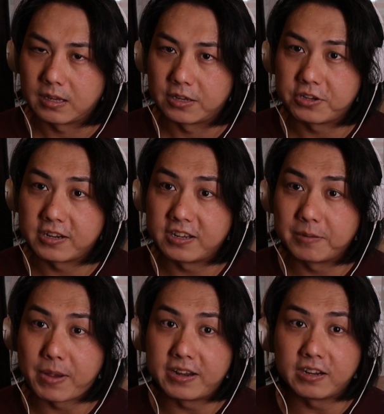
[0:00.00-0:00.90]
You can hear the
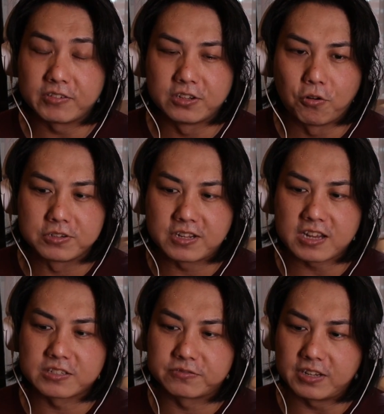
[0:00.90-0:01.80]
bending of the notes.
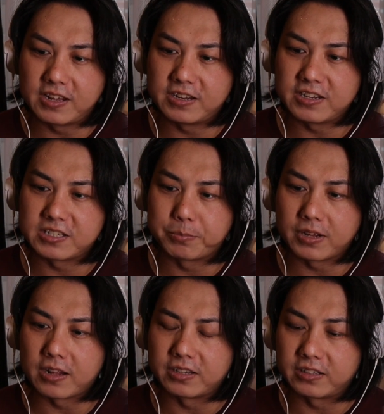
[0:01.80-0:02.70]
That's in the super
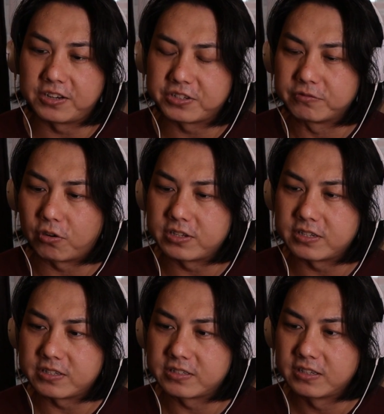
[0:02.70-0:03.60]
articulation
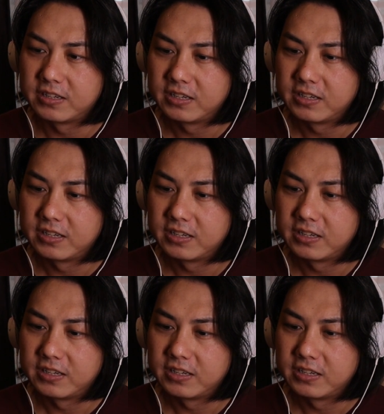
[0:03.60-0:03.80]
voices,